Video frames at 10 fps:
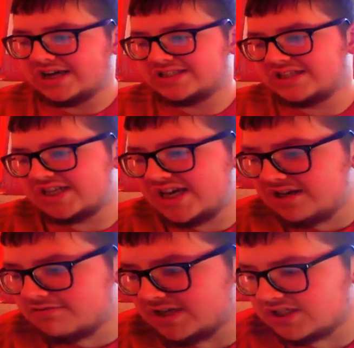are
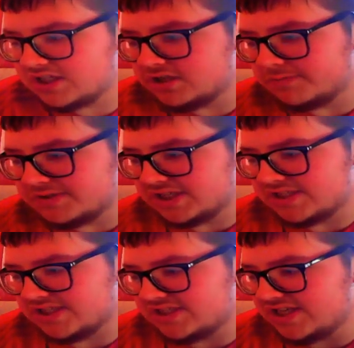to crash the top
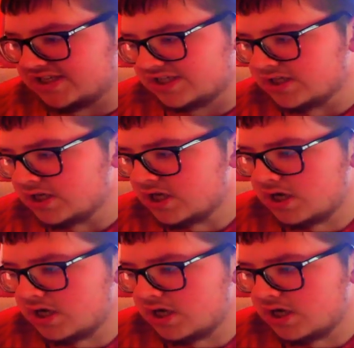6 this season,